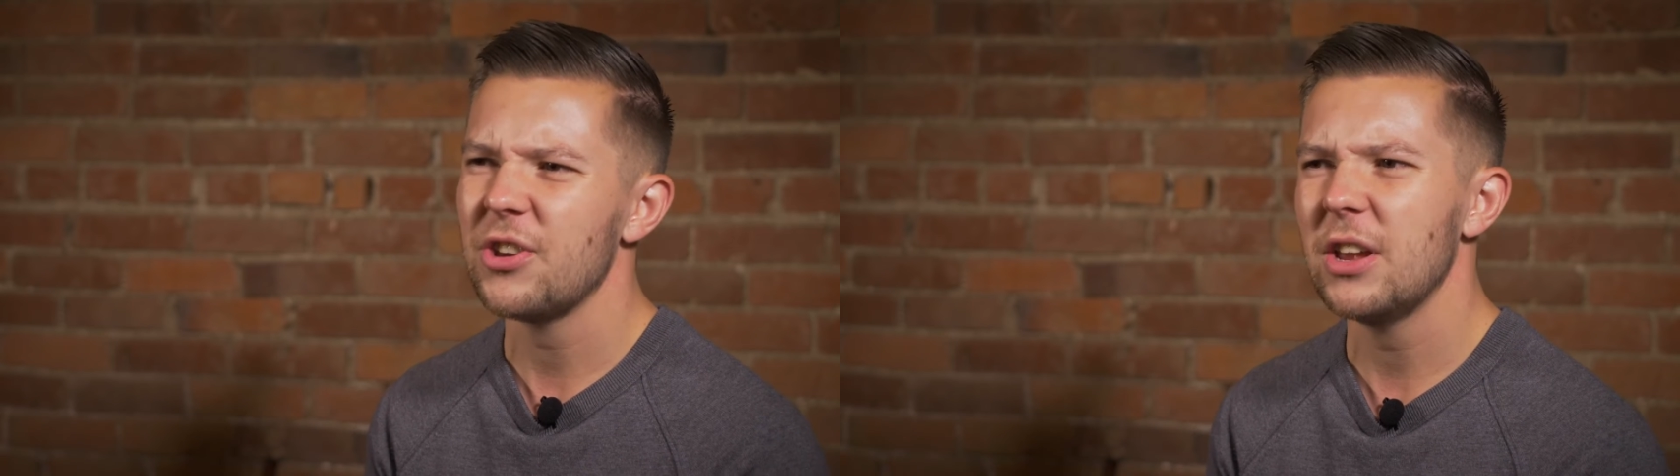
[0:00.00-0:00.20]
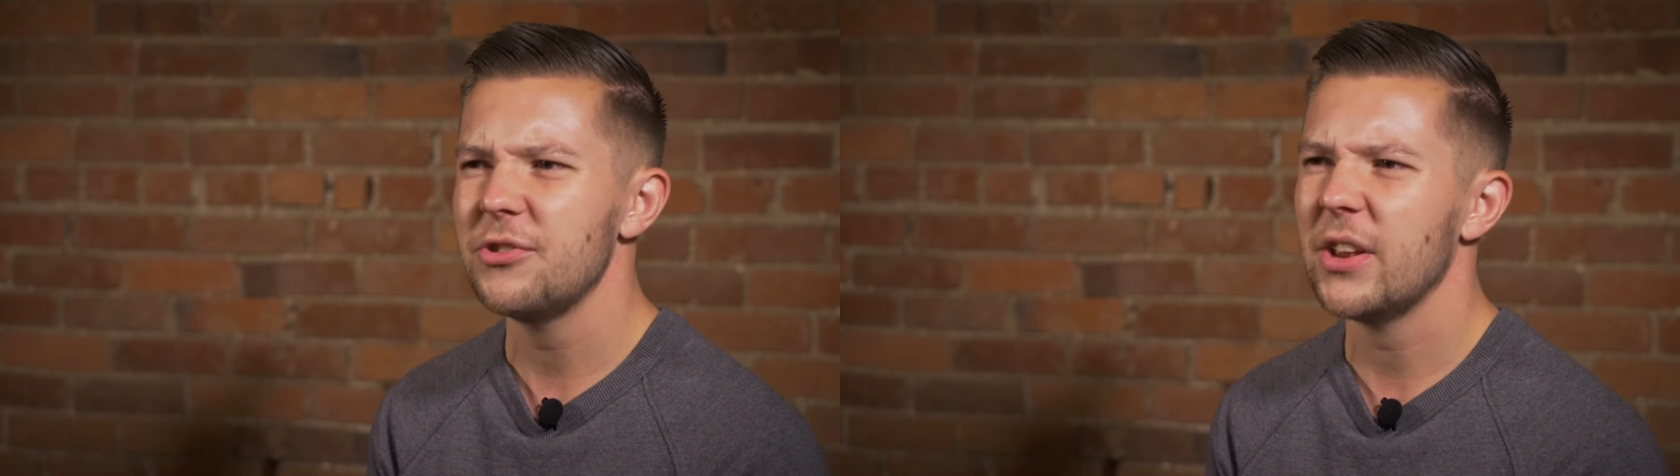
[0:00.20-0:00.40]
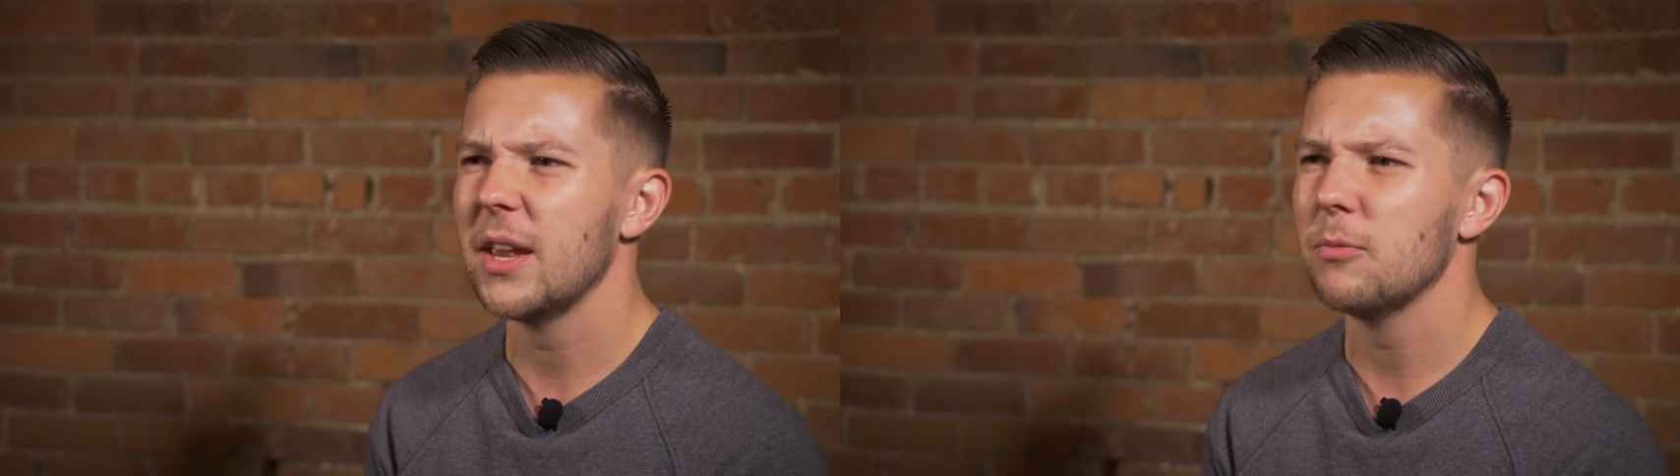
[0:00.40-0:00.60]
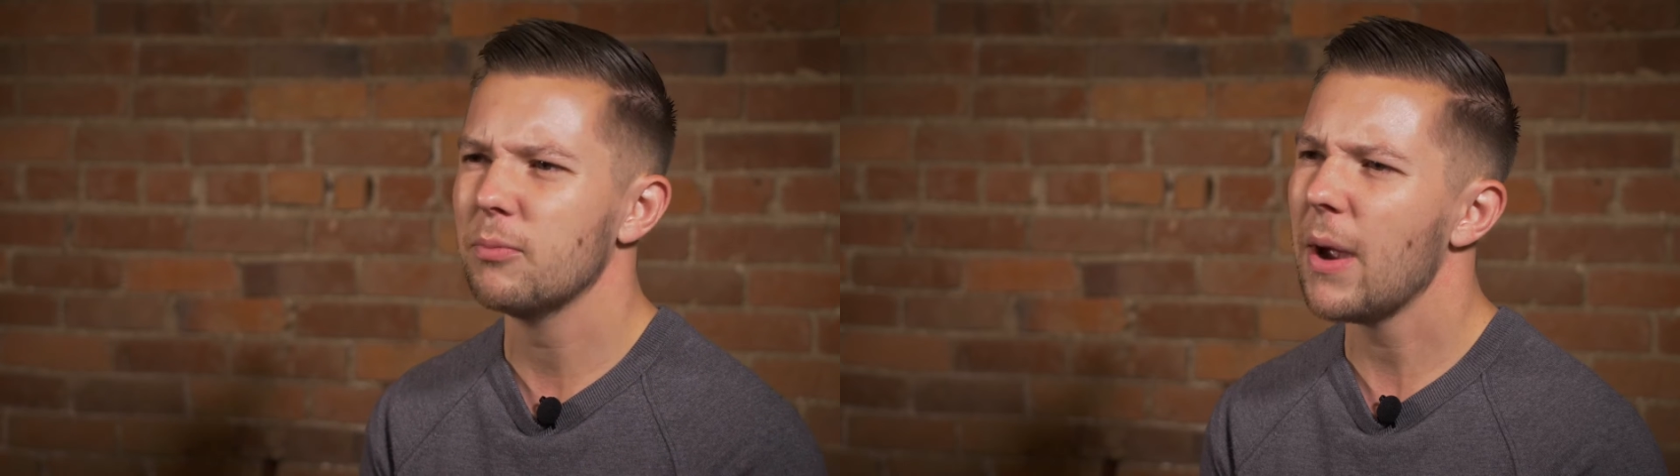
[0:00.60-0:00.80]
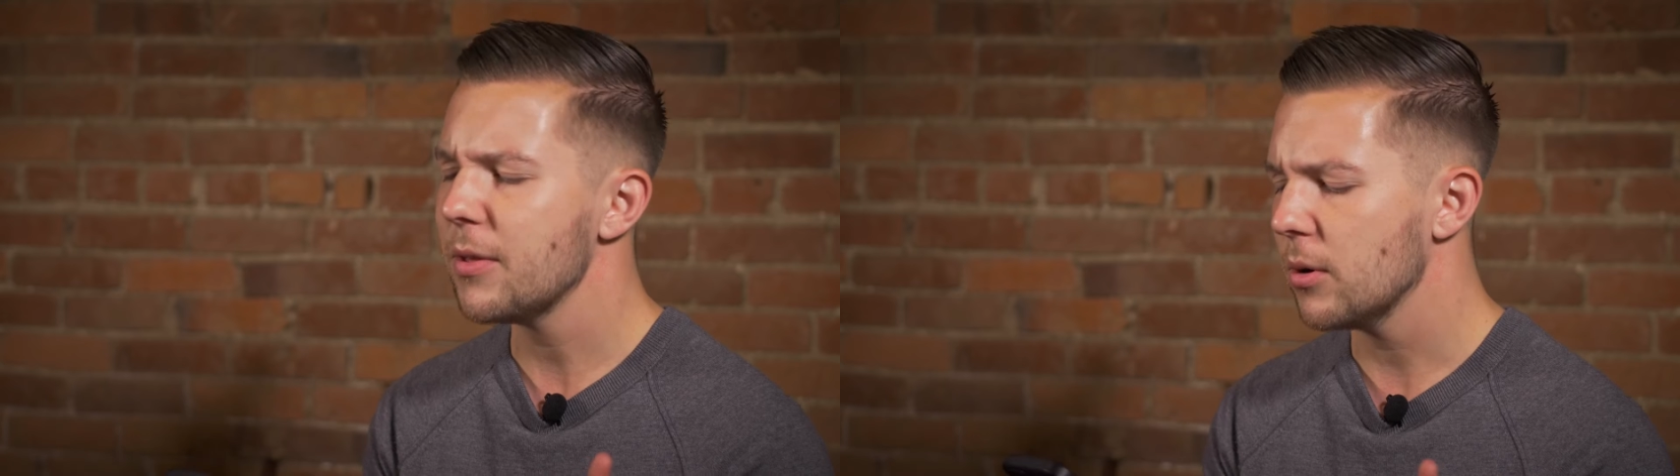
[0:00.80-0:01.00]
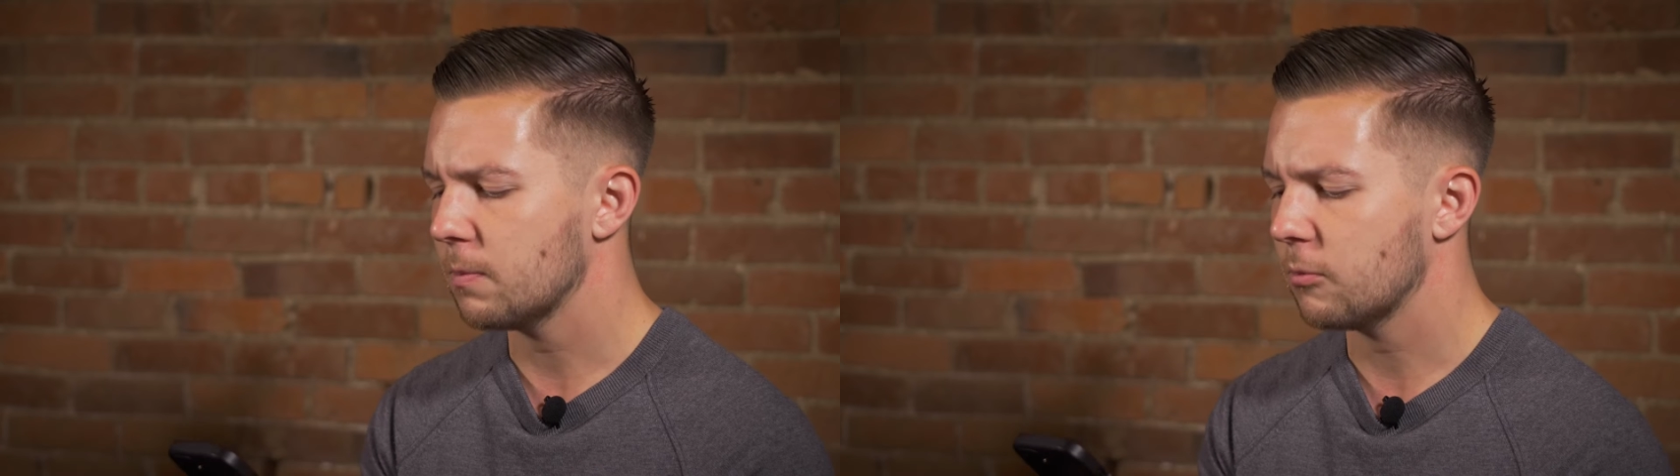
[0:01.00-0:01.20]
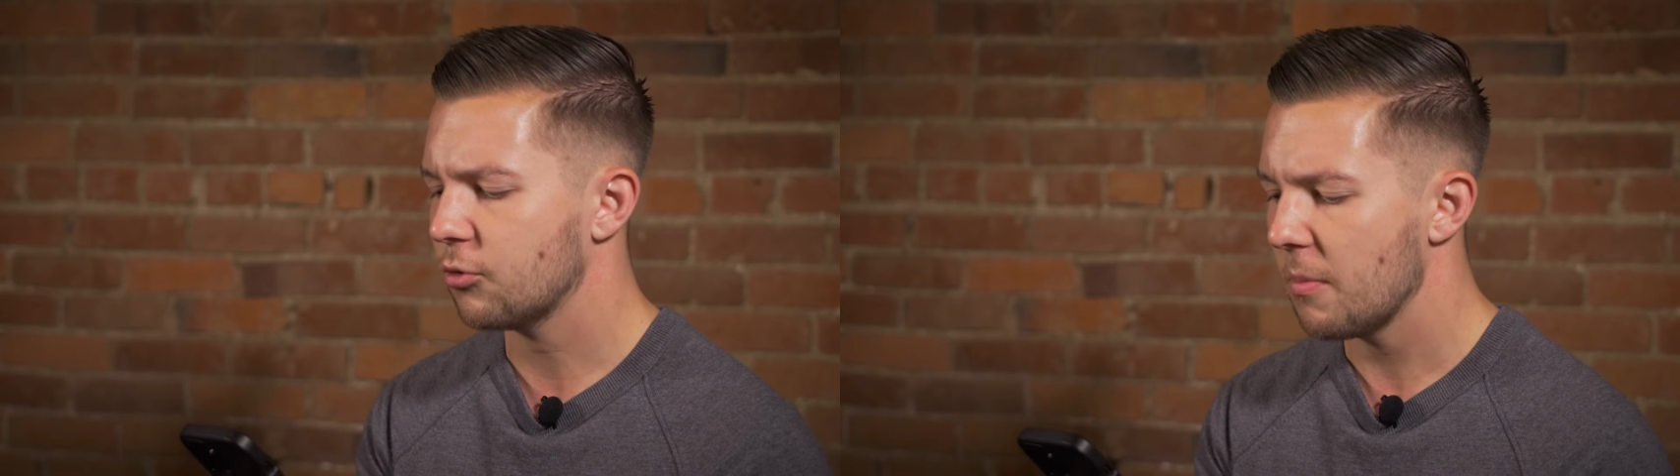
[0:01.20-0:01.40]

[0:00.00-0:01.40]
changing rather